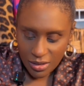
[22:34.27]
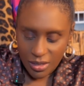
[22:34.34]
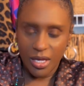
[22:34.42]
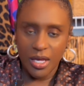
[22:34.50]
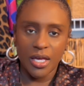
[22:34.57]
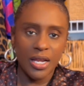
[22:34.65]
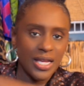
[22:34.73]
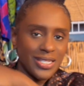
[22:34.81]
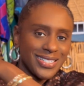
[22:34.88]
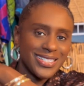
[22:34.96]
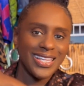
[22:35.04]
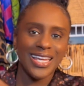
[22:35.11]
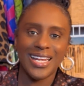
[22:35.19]
and I
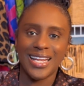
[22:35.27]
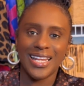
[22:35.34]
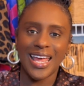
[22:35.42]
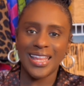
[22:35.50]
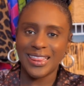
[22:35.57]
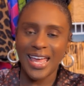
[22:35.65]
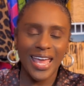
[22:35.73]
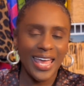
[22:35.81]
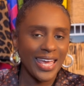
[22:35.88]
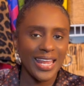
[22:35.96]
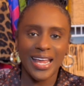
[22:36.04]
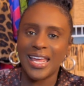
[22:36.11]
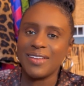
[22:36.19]
just stick it in that
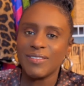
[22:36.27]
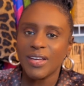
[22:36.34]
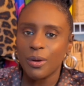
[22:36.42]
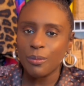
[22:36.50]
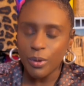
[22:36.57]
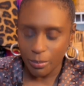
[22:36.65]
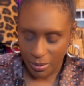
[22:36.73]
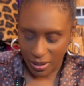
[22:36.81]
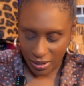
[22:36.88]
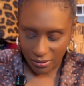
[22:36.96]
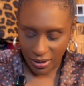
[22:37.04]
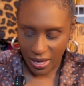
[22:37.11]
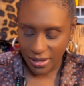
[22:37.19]
thing and I ain't even gotta worry about
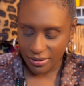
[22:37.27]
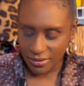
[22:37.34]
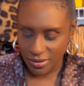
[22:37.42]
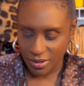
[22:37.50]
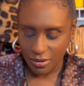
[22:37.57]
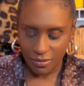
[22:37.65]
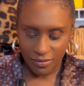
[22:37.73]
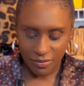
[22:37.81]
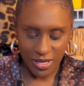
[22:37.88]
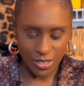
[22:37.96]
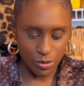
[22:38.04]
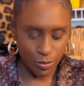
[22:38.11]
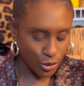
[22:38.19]
it. Okay, so
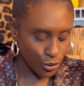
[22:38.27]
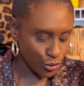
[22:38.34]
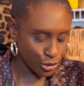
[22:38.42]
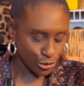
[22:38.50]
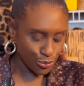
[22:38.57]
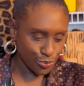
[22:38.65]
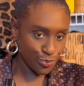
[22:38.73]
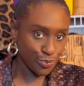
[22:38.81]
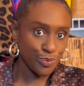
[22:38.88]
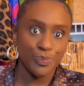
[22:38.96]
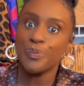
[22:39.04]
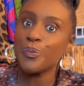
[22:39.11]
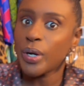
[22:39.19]
that's what we're gonna do
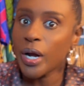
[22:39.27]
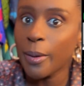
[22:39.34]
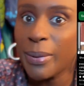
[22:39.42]
with our